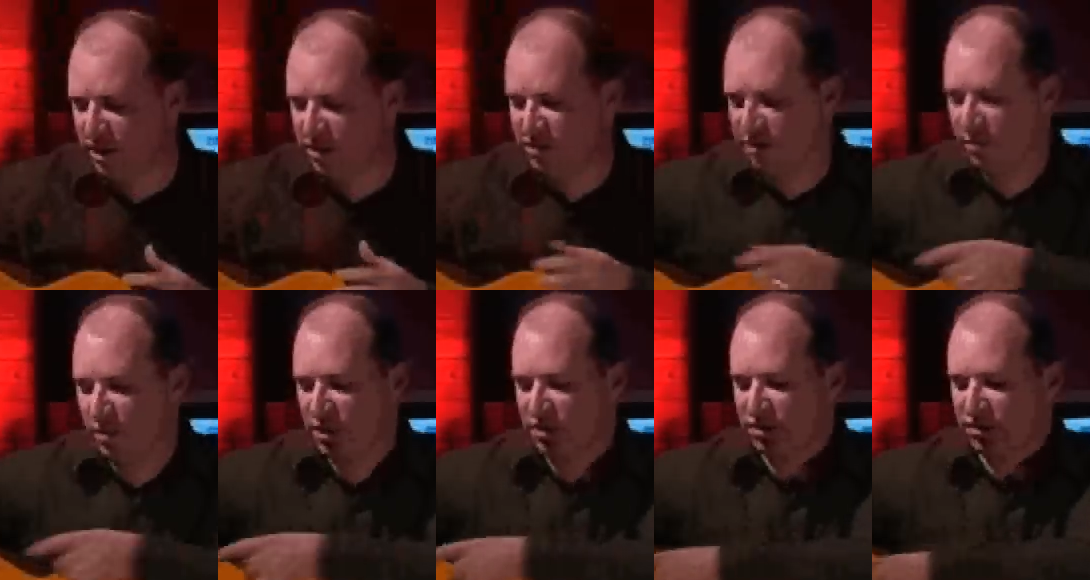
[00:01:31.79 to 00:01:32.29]
of
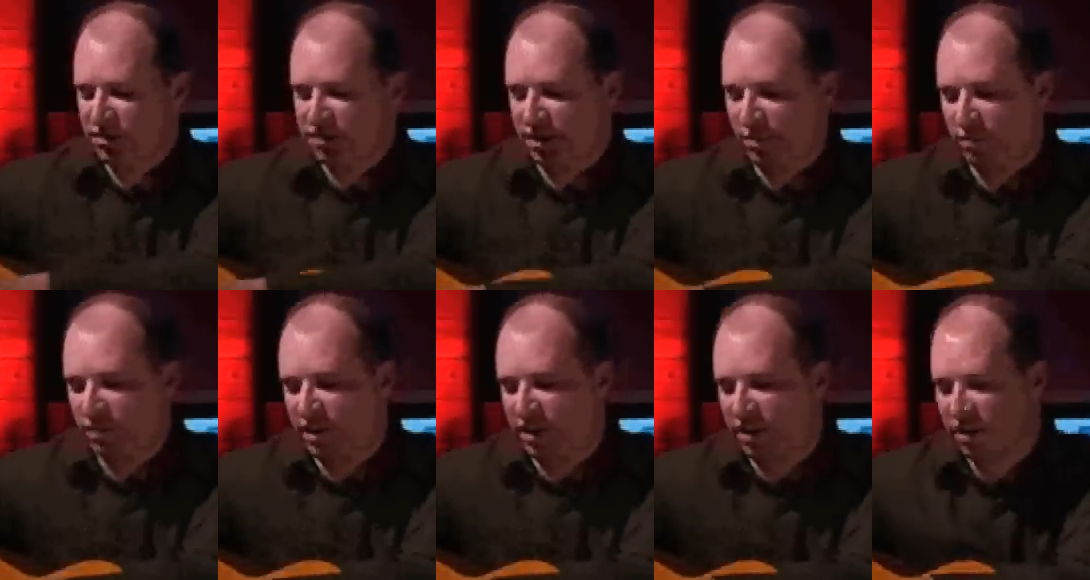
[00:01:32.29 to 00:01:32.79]
muscles that
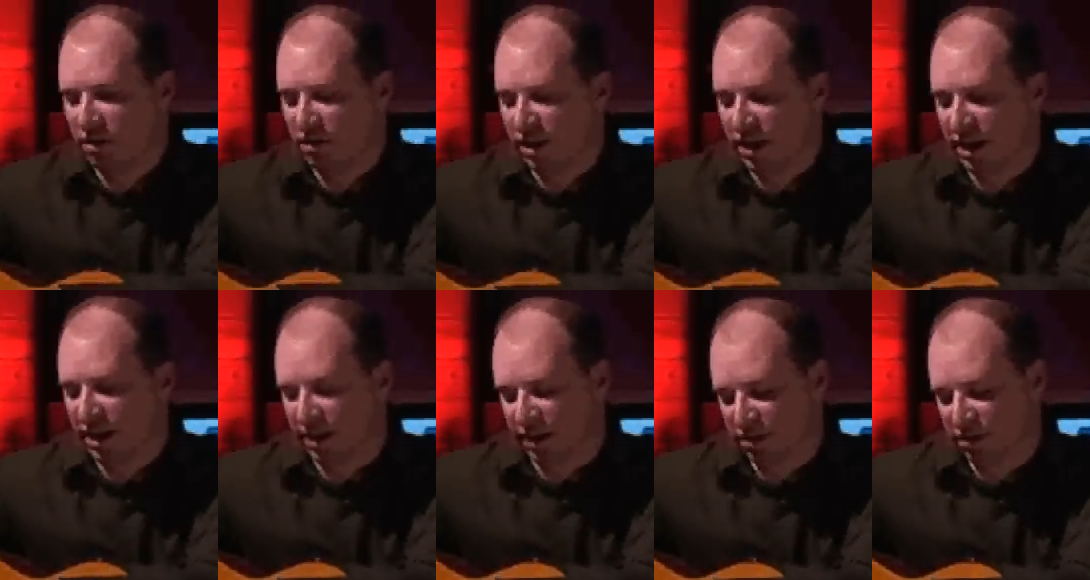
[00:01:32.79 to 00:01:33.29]
run in your hand,
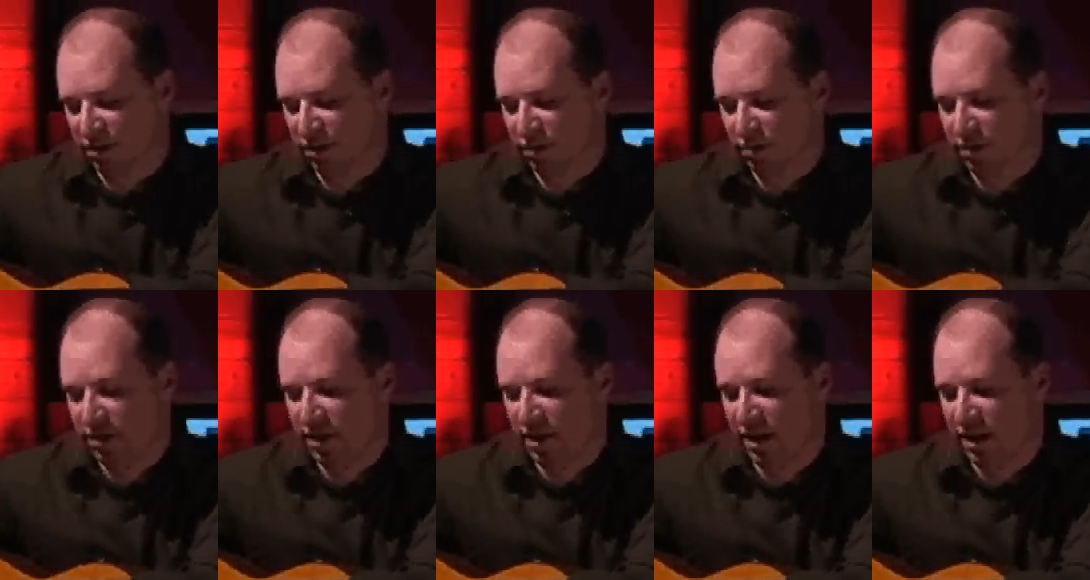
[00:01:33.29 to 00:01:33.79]
actually three
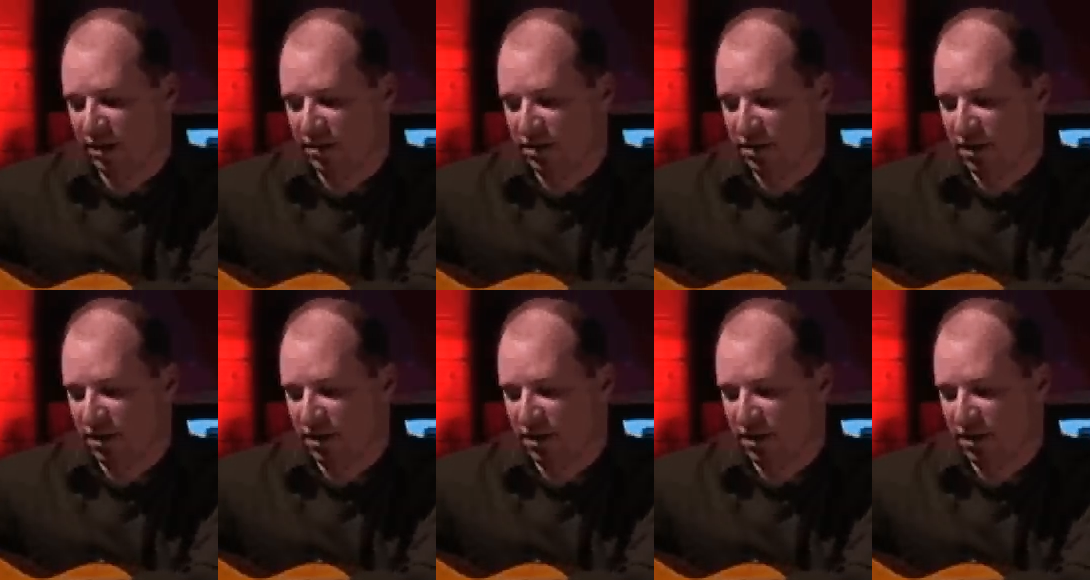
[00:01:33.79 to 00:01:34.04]
kinds.